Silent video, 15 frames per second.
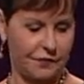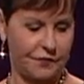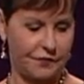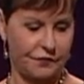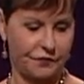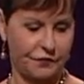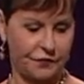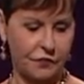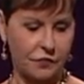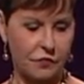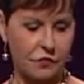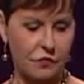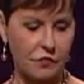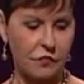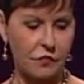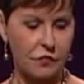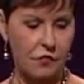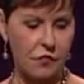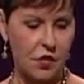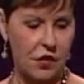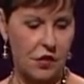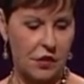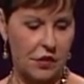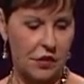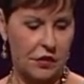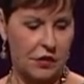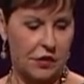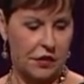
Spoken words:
No one is speaking in this clip.